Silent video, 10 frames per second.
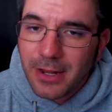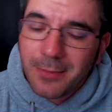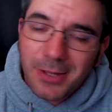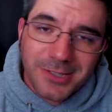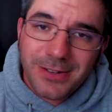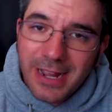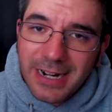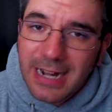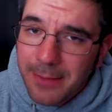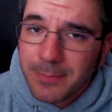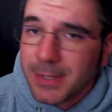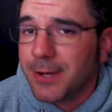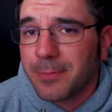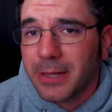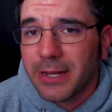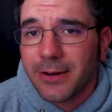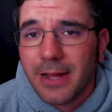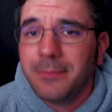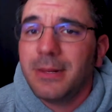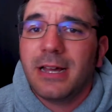I'm also not an MPO player.
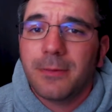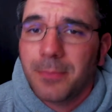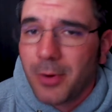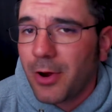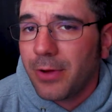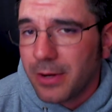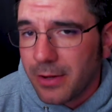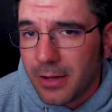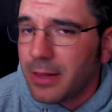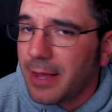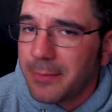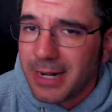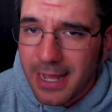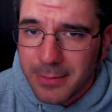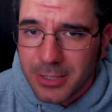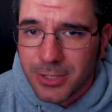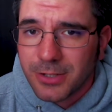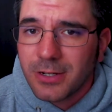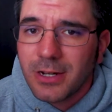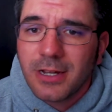I'm not a pro at all. I'm an amateur.
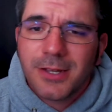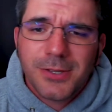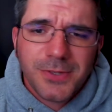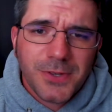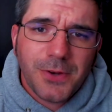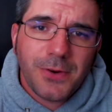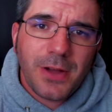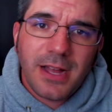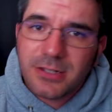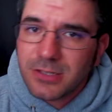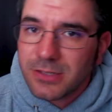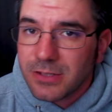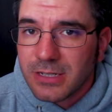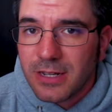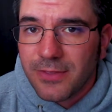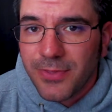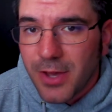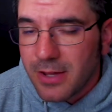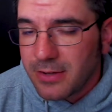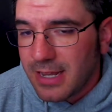So I just looked and
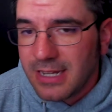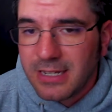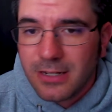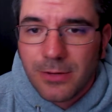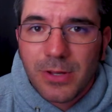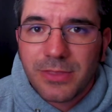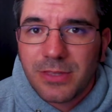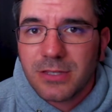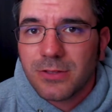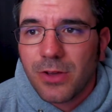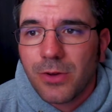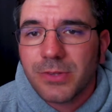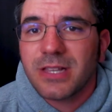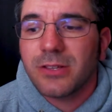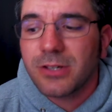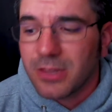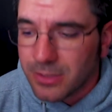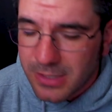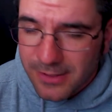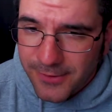thought, hey, you know what? These are the holes that look a
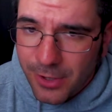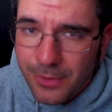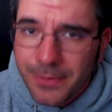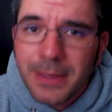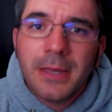little difficult.